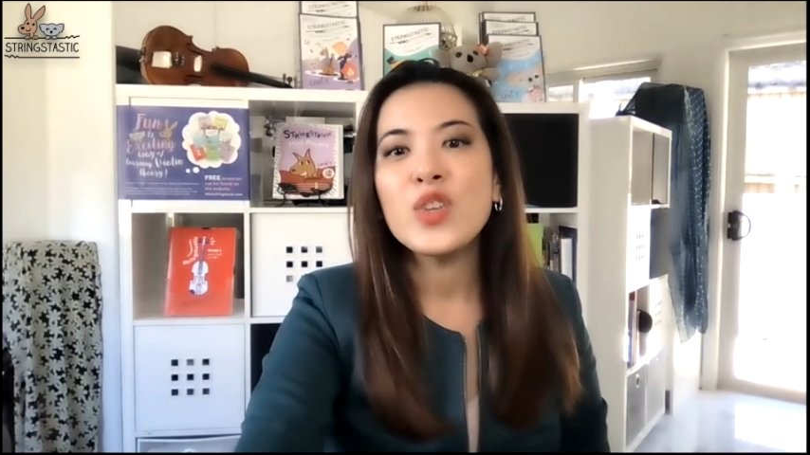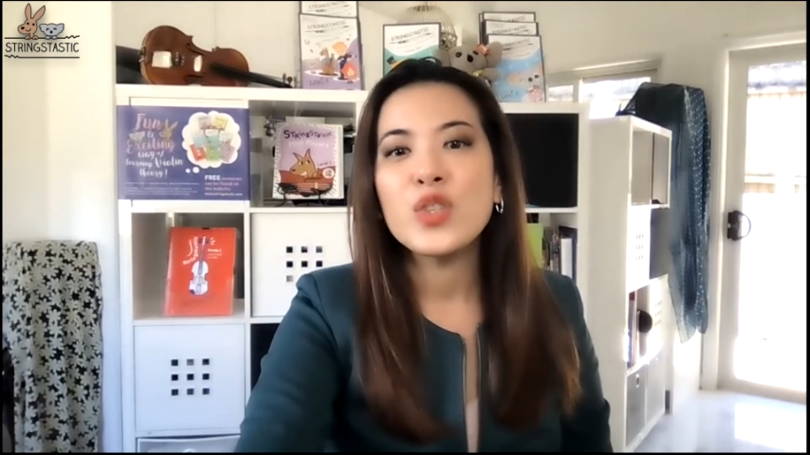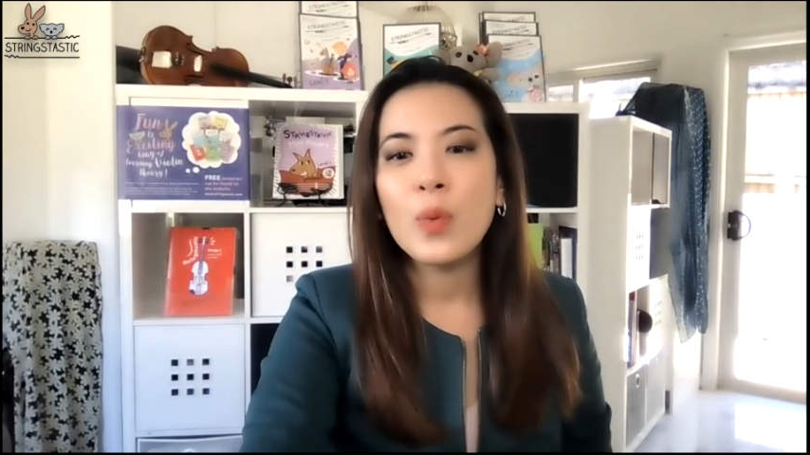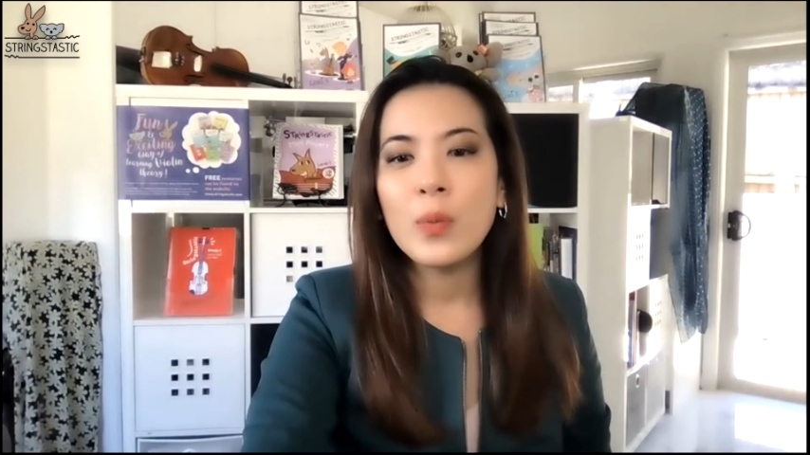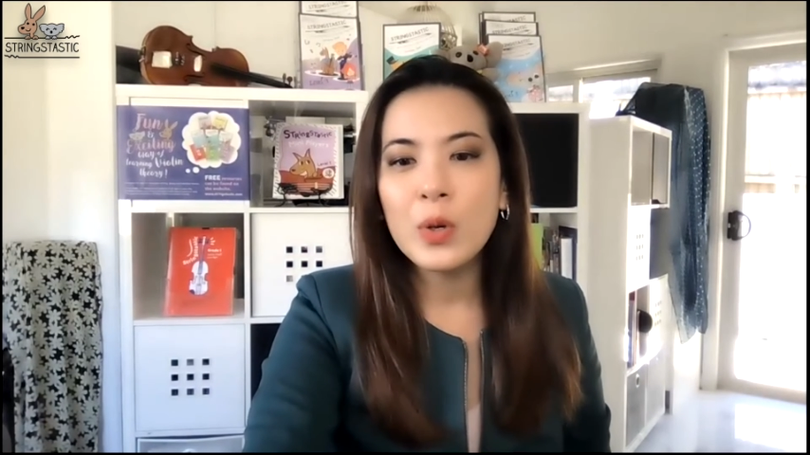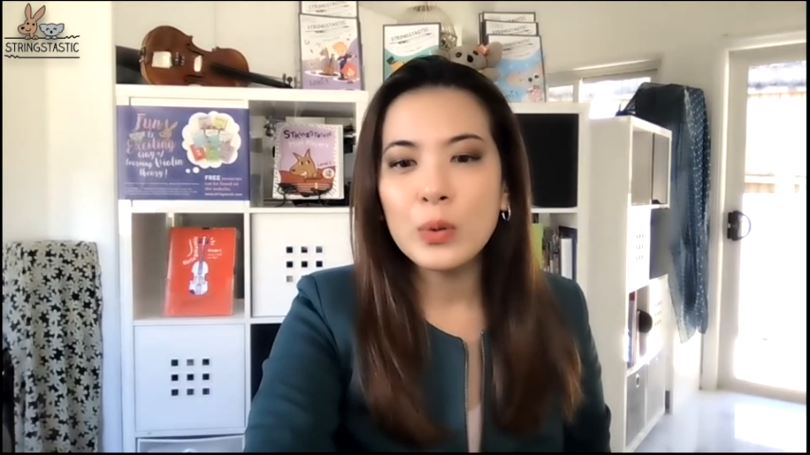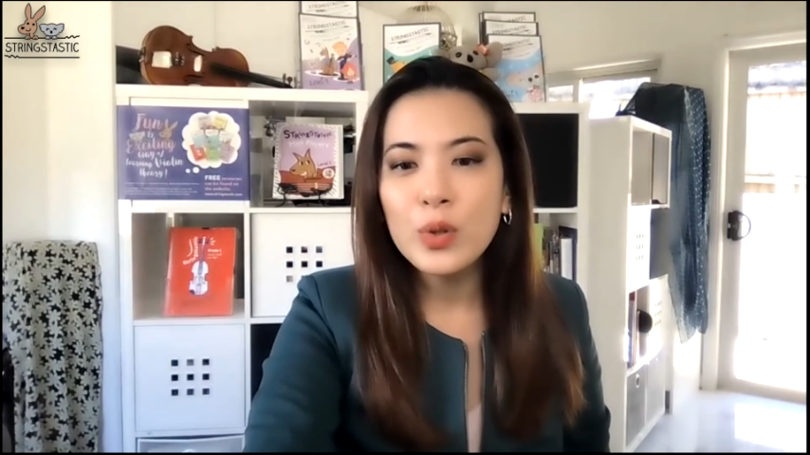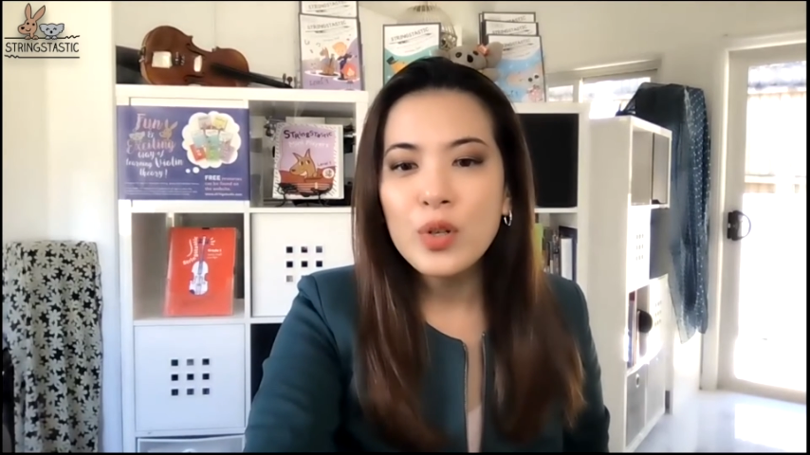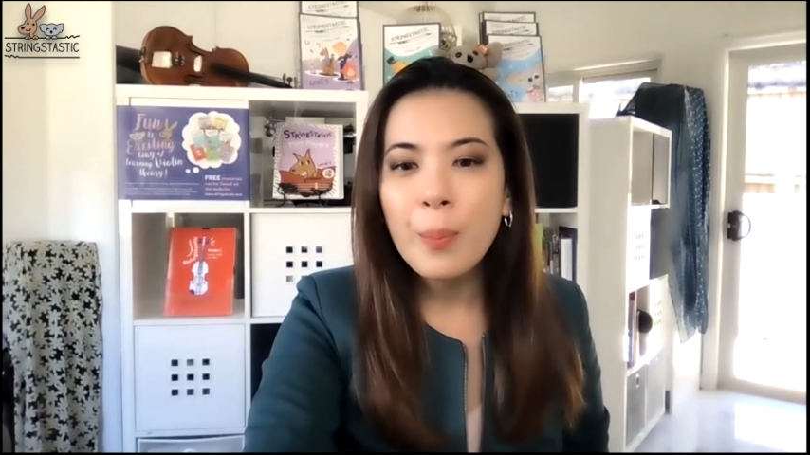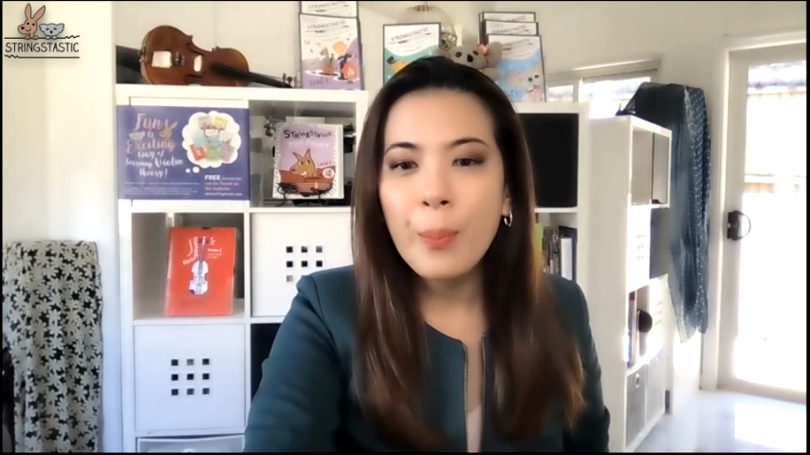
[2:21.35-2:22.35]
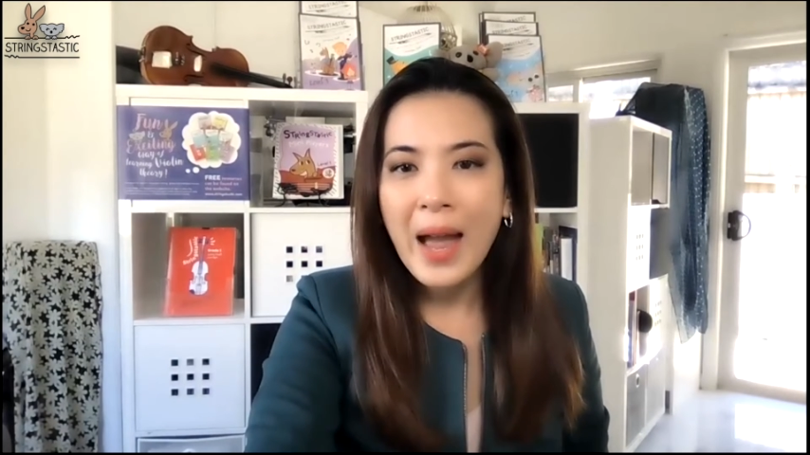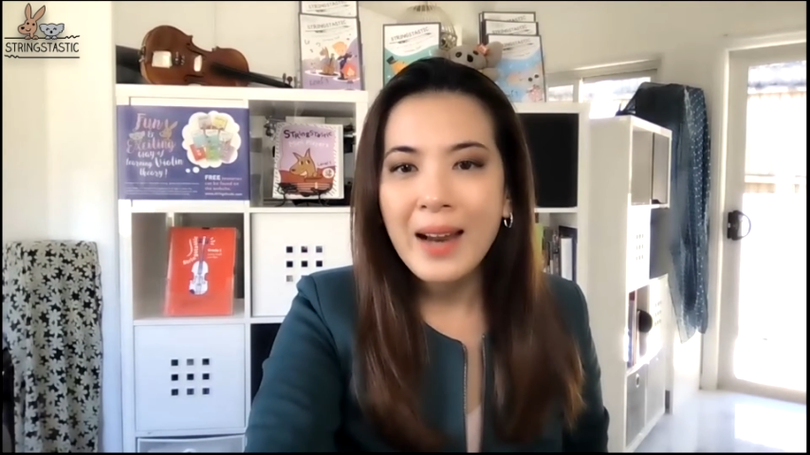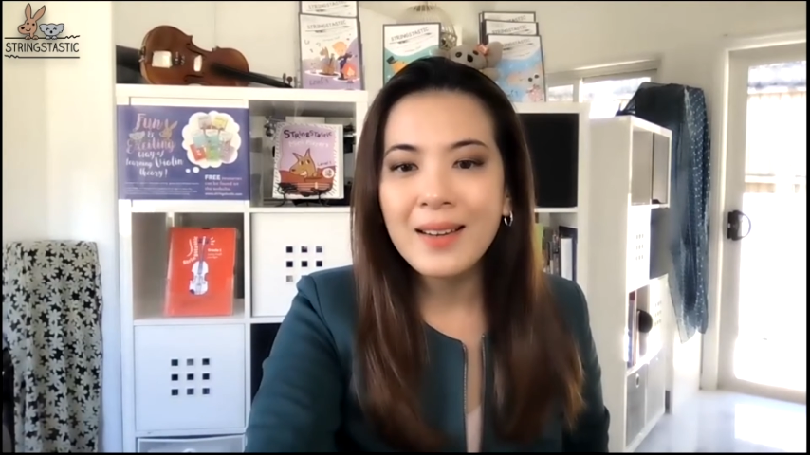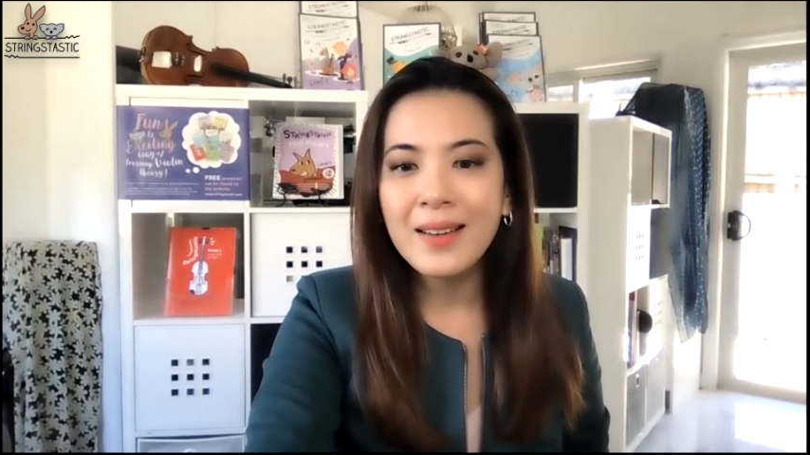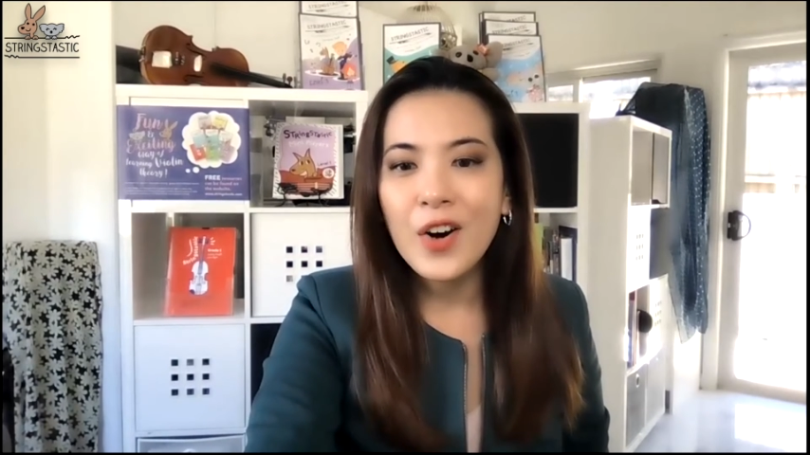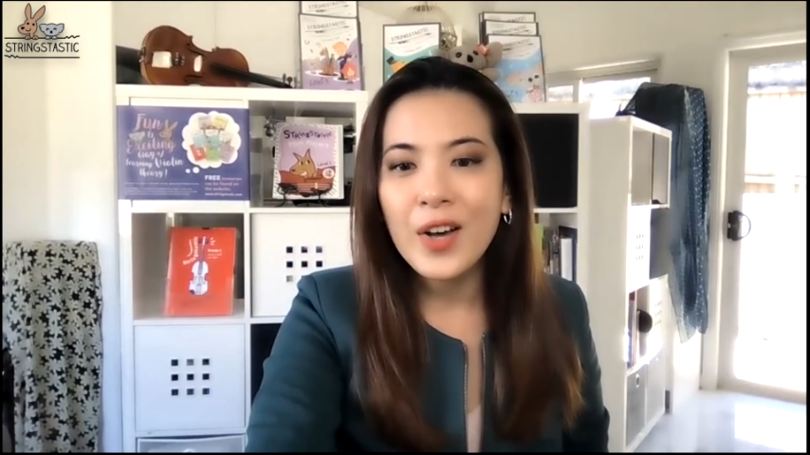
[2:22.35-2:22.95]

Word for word: So when we look back